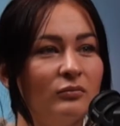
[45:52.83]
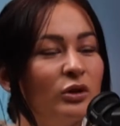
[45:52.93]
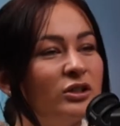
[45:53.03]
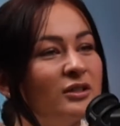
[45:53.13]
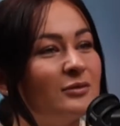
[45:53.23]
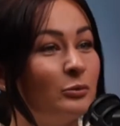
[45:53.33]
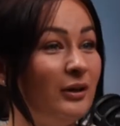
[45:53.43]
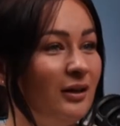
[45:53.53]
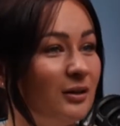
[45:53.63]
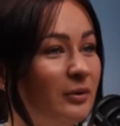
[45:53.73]
Which is
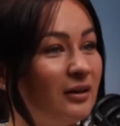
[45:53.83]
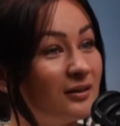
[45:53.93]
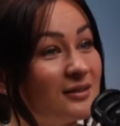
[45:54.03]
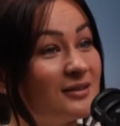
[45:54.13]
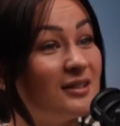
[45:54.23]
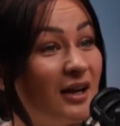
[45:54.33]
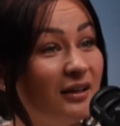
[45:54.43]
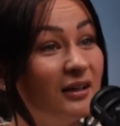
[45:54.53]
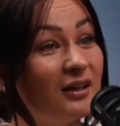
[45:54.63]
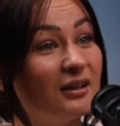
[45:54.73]
weird, because
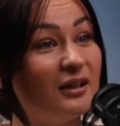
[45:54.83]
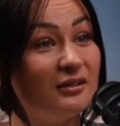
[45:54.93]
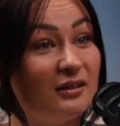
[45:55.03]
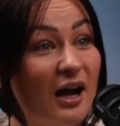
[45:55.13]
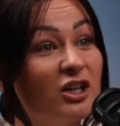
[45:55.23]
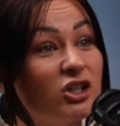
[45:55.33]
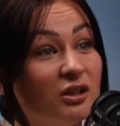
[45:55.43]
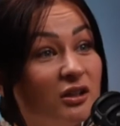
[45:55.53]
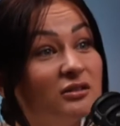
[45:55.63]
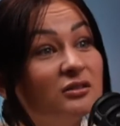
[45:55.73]
technically a
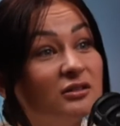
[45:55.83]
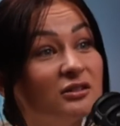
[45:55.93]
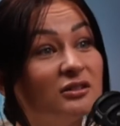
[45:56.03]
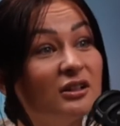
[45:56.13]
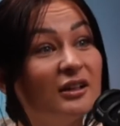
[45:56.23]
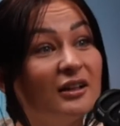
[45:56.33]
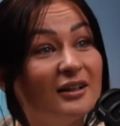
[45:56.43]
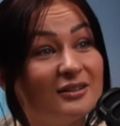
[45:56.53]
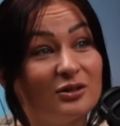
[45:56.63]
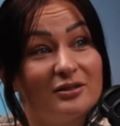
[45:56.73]
dachshund
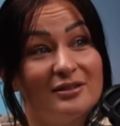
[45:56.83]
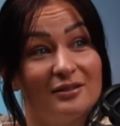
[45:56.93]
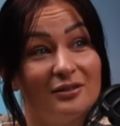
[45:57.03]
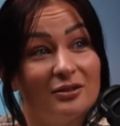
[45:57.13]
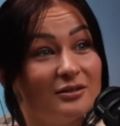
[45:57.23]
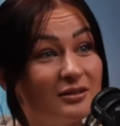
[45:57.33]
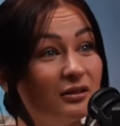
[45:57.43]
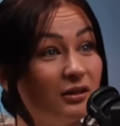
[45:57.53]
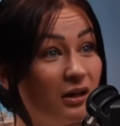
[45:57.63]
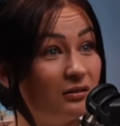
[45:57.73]
is
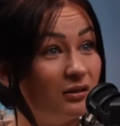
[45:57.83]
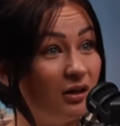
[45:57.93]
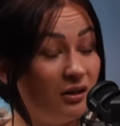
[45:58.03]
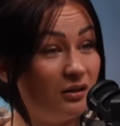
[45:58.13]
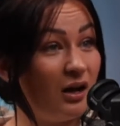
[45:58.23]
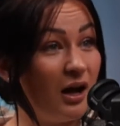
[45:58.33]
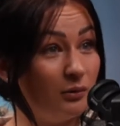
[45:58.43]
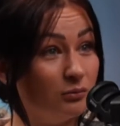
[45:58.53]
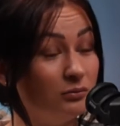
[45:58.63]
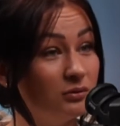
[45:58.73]
considered a
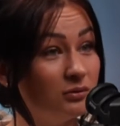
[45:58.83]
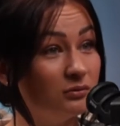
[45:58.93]
hound.